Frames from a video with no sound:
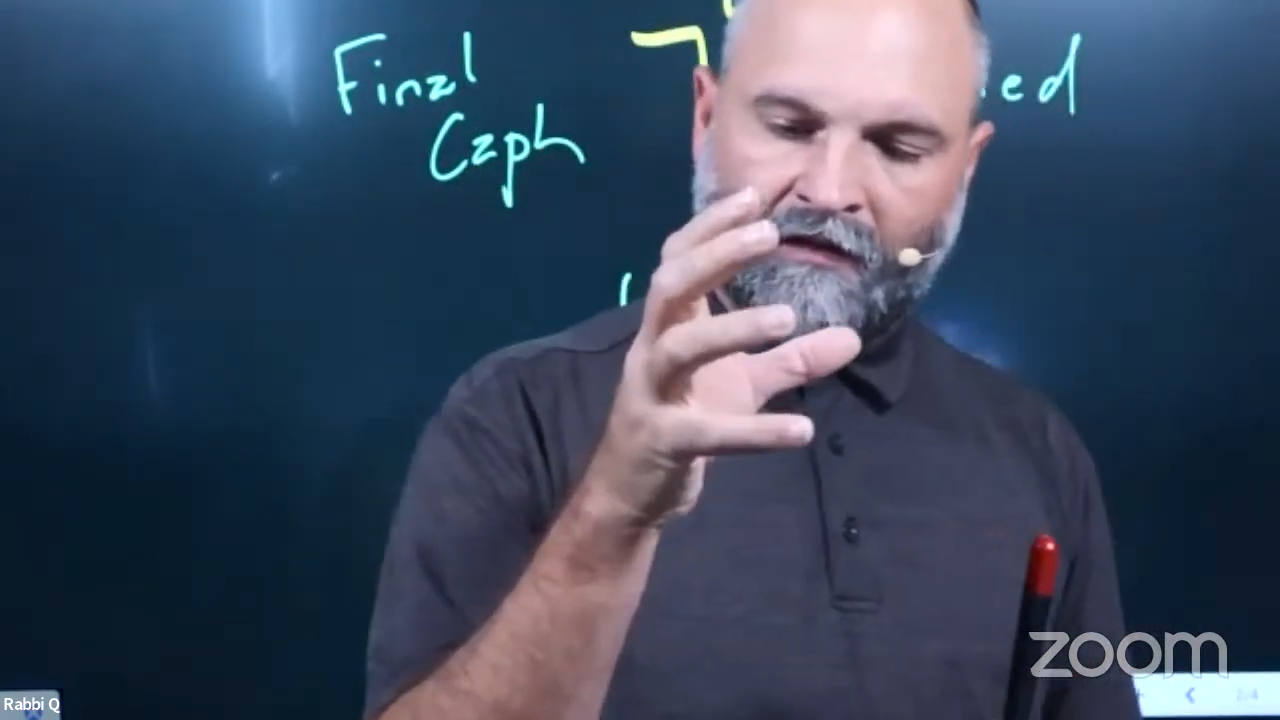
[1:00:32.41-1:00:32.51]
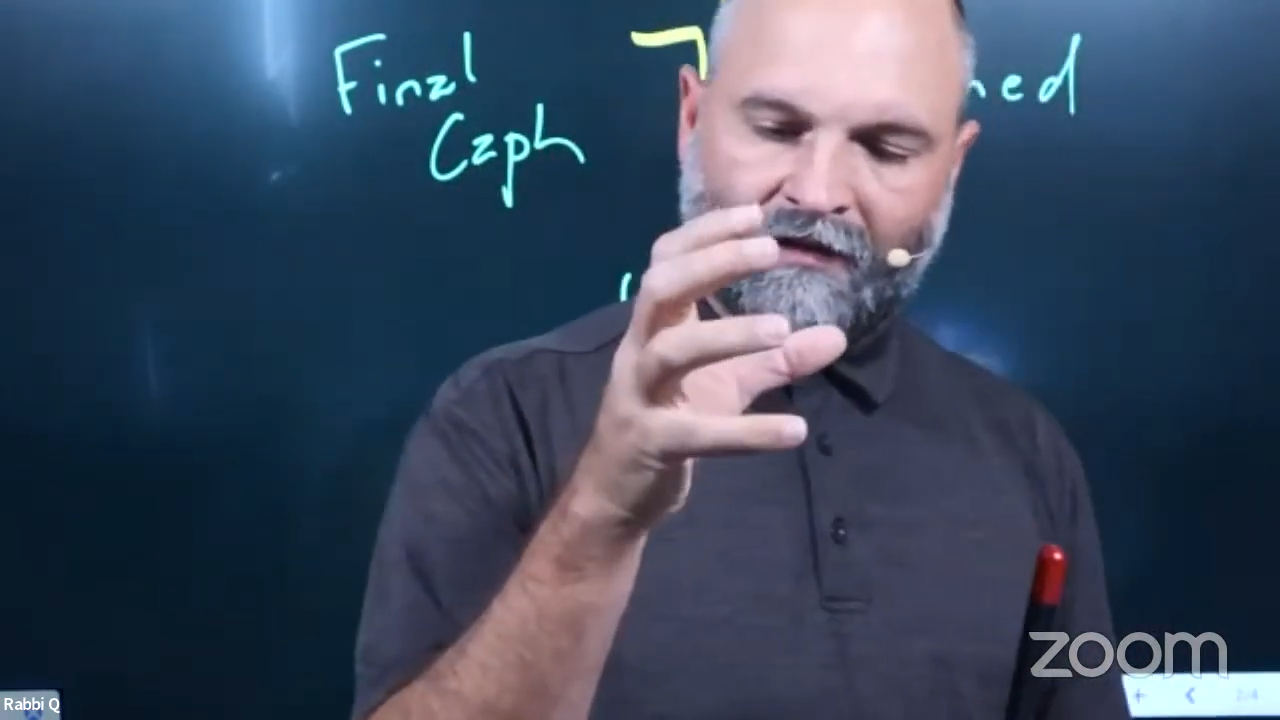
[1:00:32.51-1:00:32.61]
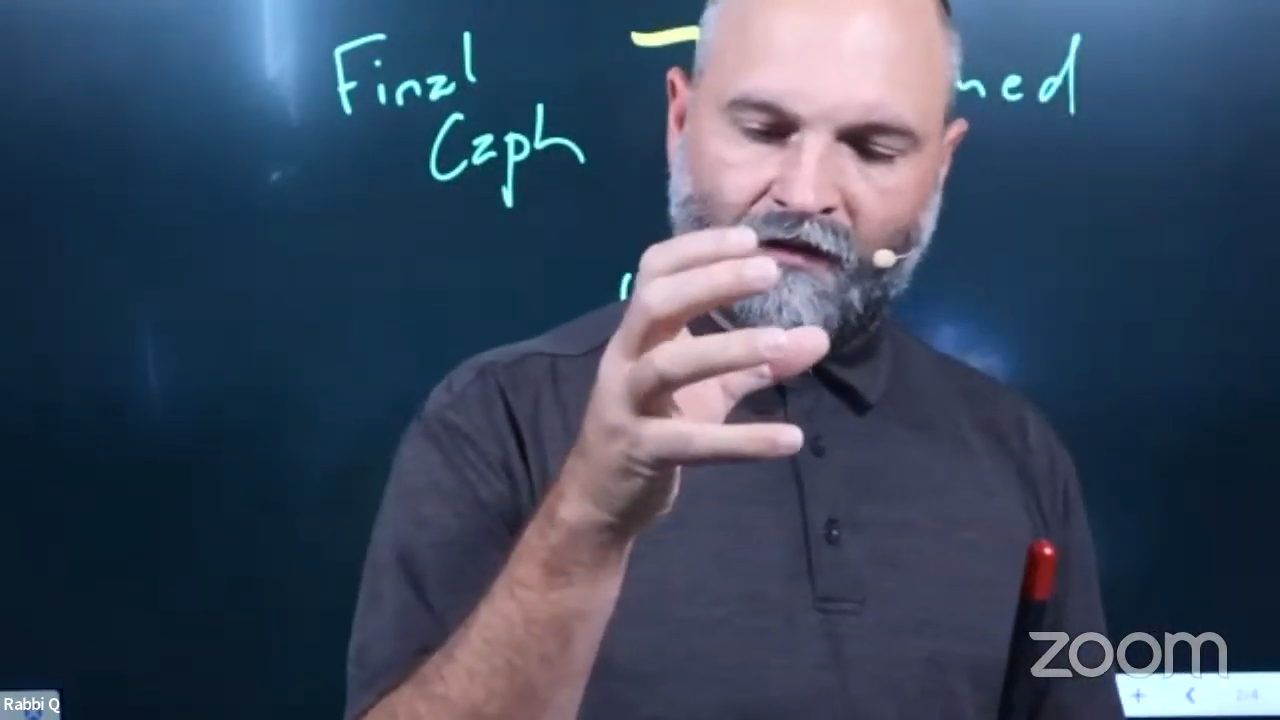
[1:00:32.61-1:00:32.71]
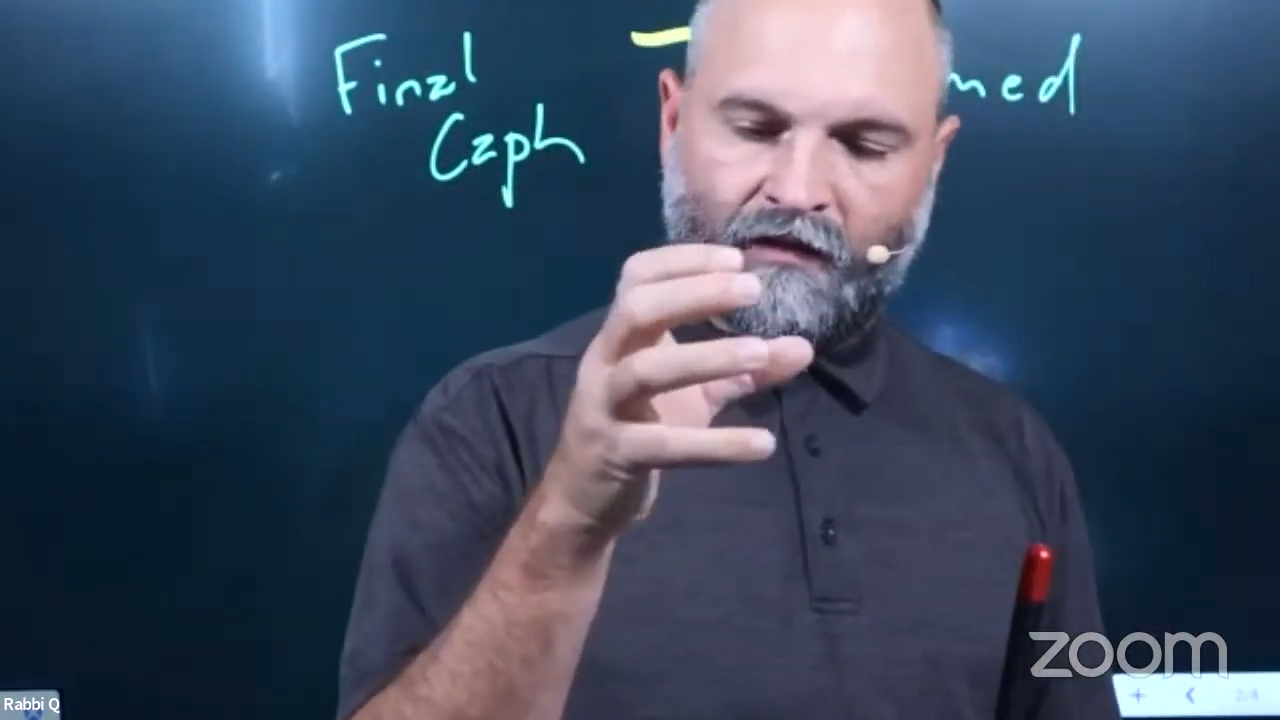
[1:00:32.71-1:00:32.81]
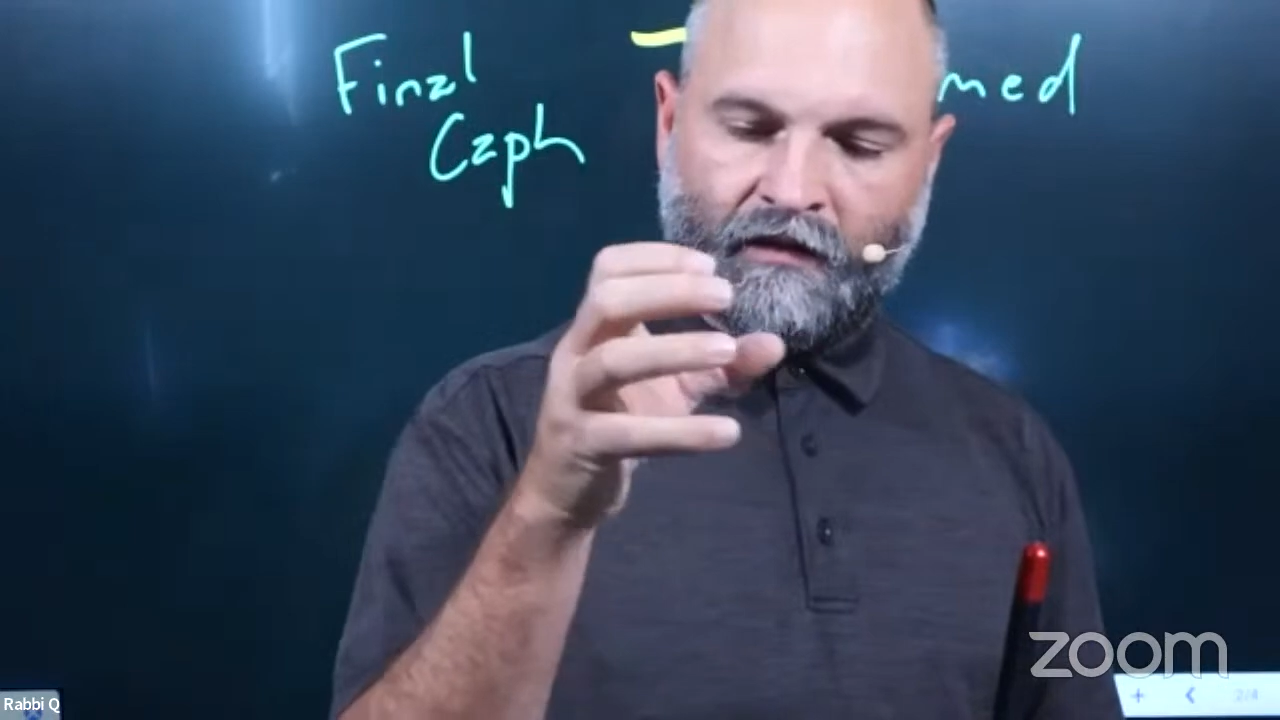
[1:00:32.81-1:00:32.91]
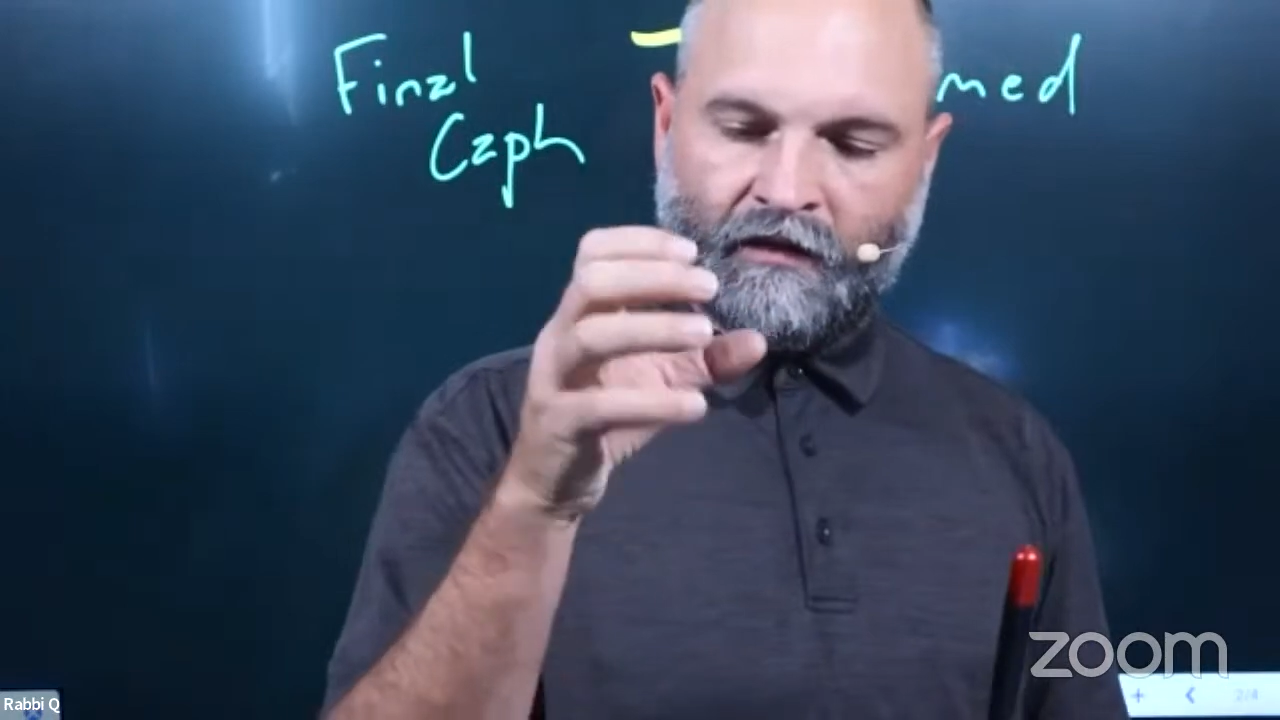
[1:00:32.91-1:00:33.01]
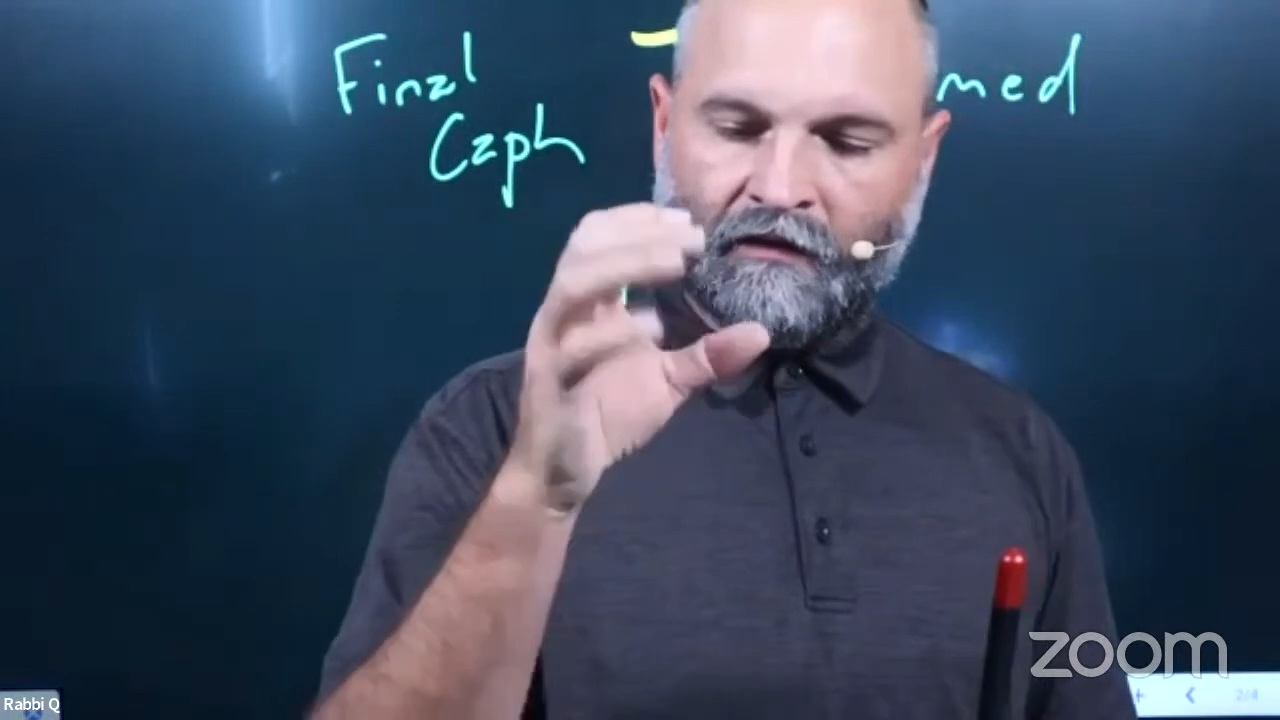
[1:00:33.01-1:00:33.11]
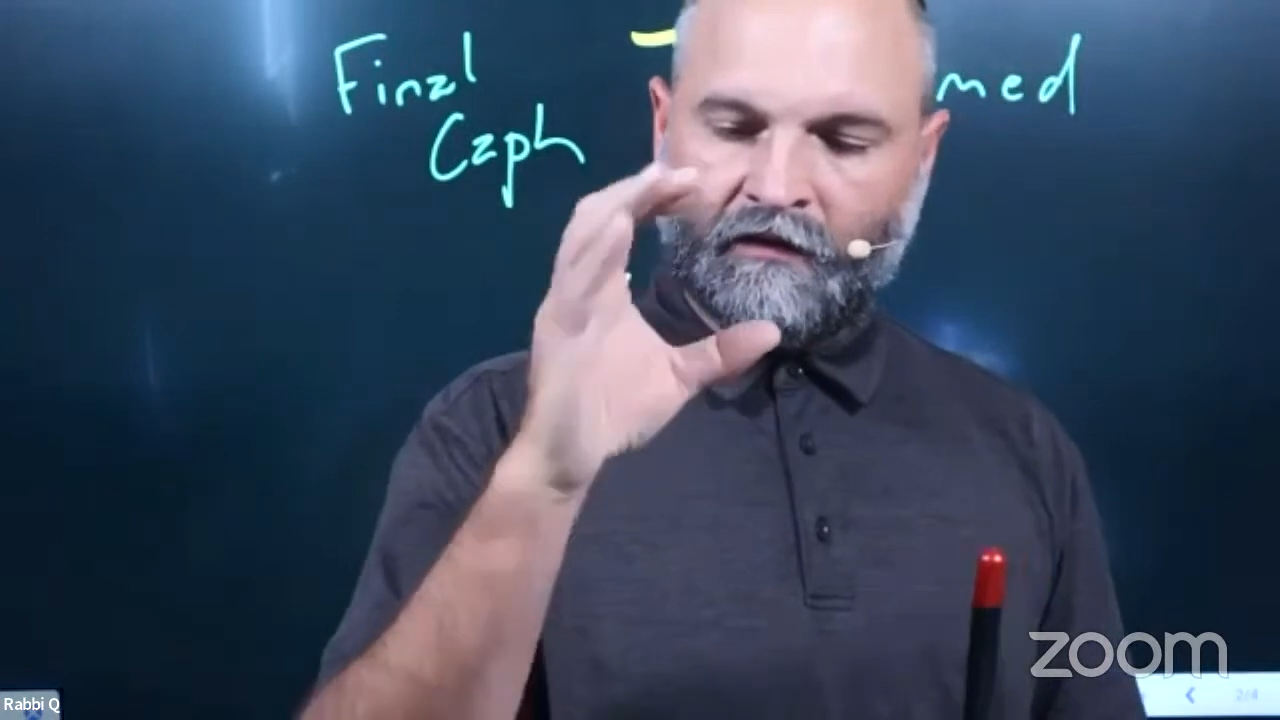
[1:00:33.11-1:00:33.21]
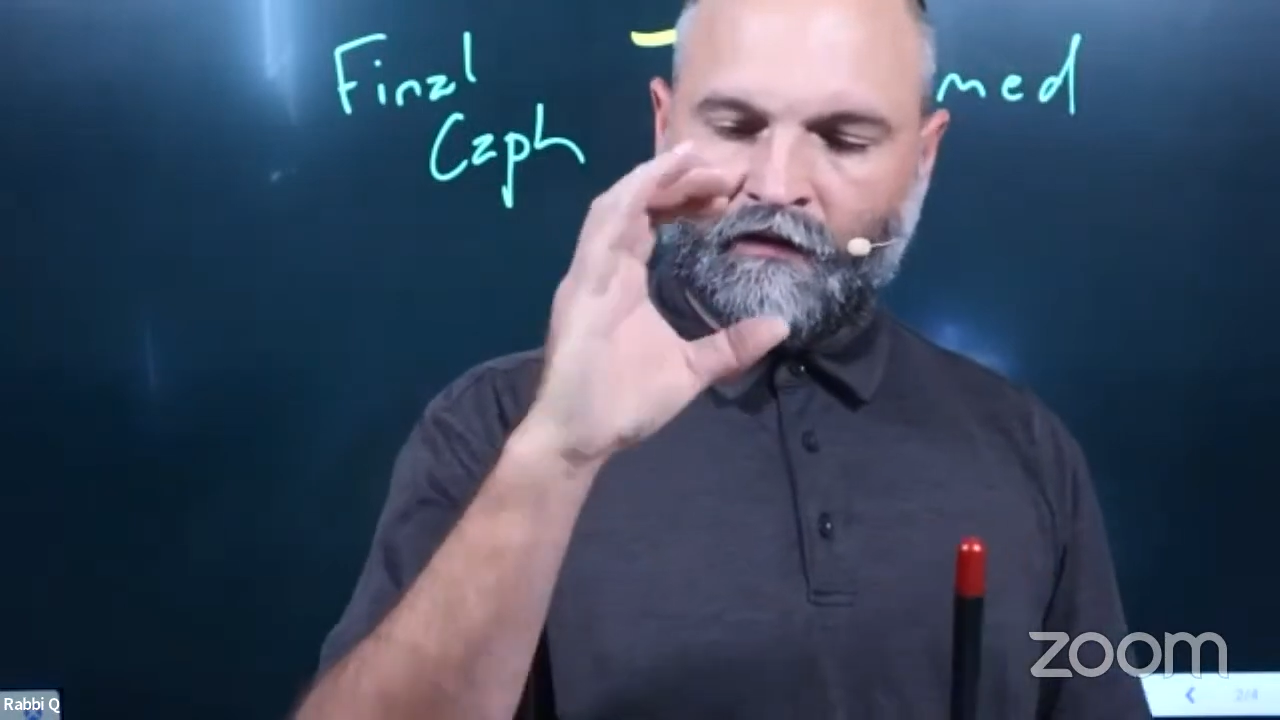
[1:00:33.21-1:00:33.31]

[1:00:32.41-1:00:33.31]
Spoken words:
the